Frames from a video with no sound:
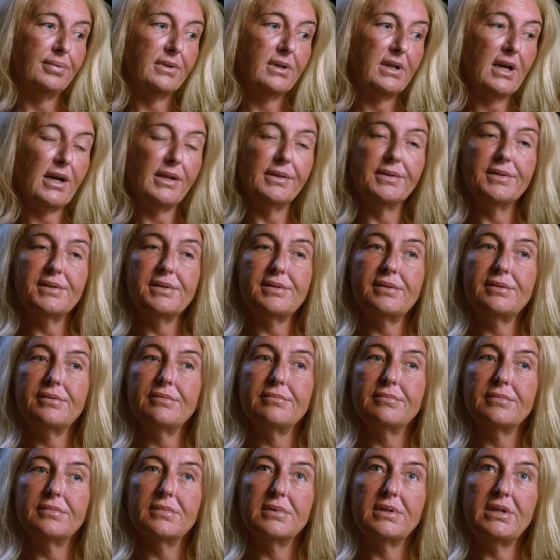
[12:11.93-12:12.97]
guns
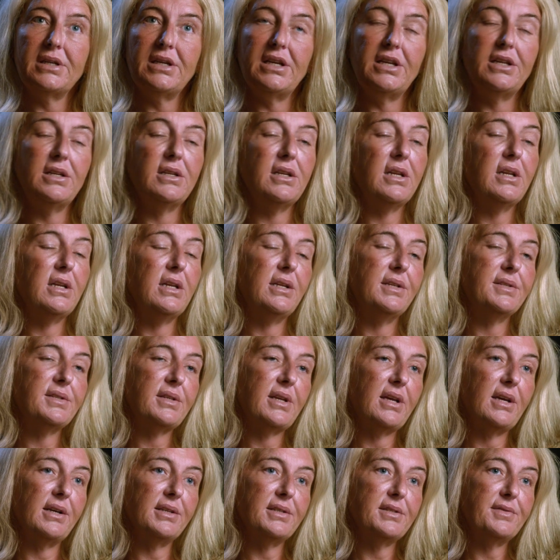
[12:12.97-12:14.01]
hidden in his
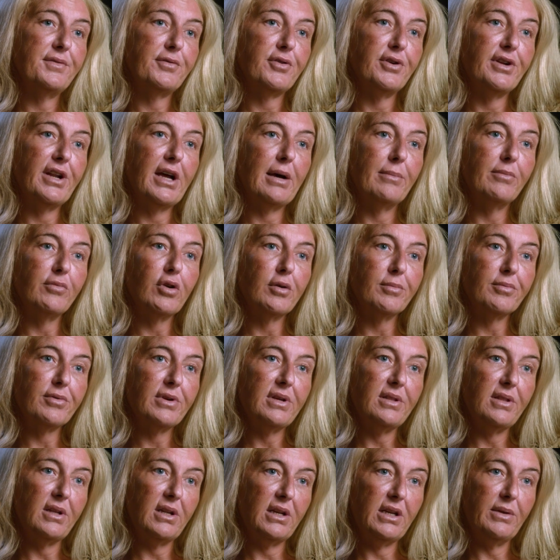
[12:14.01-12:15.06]
house for an armed
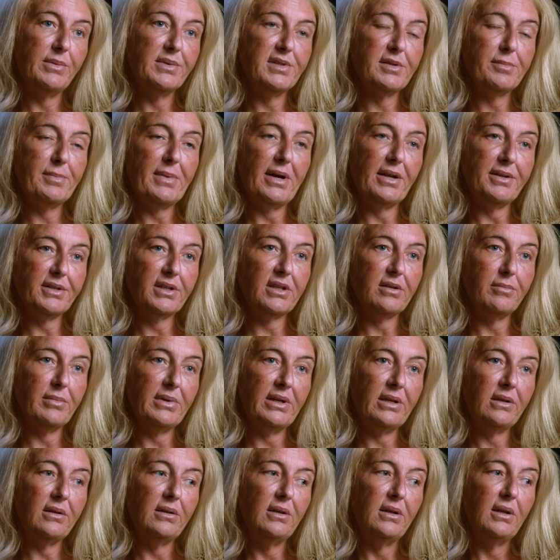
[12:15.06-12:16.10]
robbery that he was about to
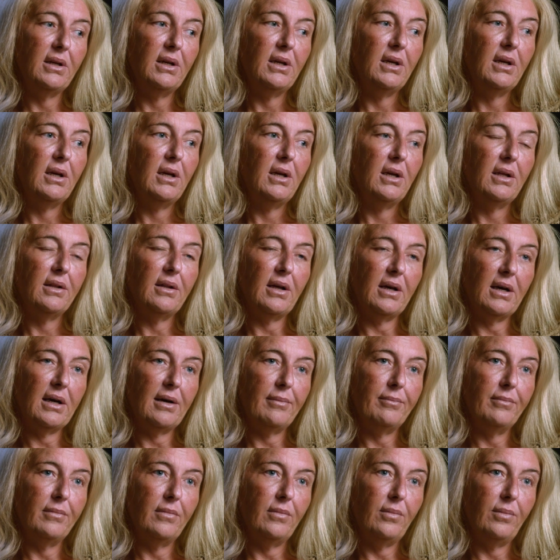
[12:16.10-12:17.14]
commit.
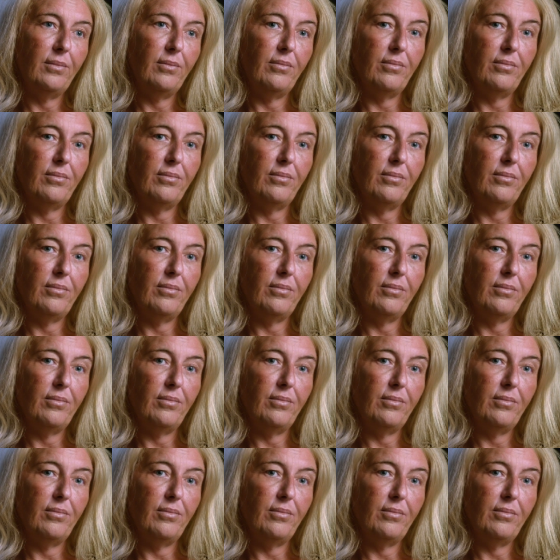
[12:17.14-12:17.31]
Um,